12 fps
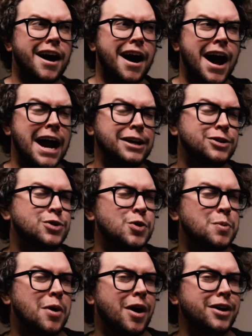high
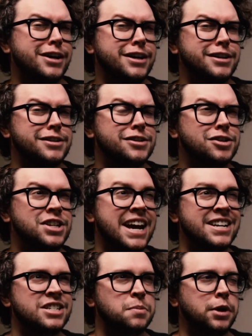school parties
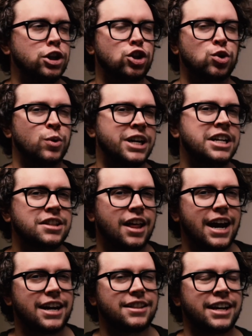tend to be treated like.